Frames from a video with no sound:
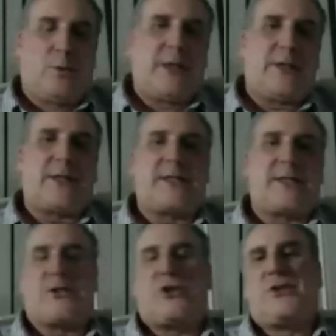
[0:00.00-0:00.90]
of the things I
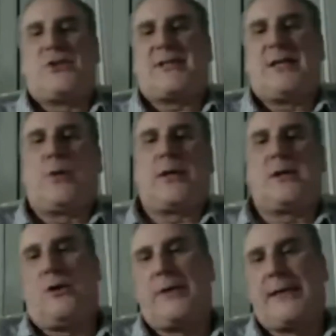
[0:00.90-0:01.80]
should say with
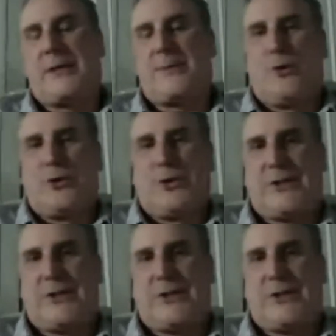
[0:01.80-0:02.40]
long exposures